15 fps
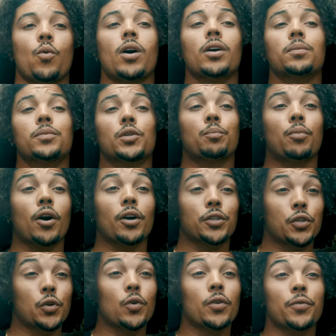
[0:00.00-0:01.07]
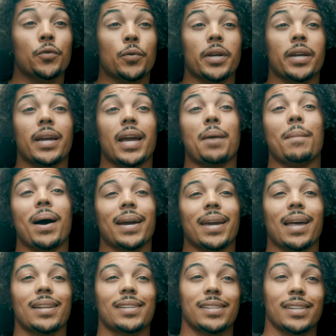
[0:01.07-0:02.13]
Welcome to part 2 of 3 in my
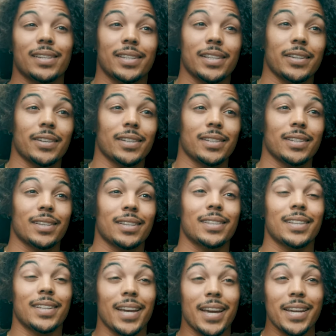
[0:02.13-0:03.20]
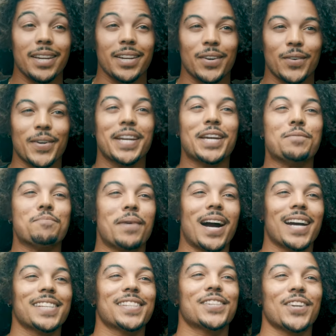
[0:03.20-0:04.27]
calisthenics series. Today, we're hitting
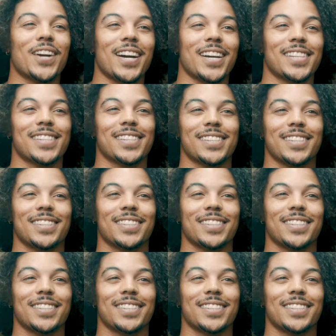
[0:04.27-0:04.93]
buys and tries.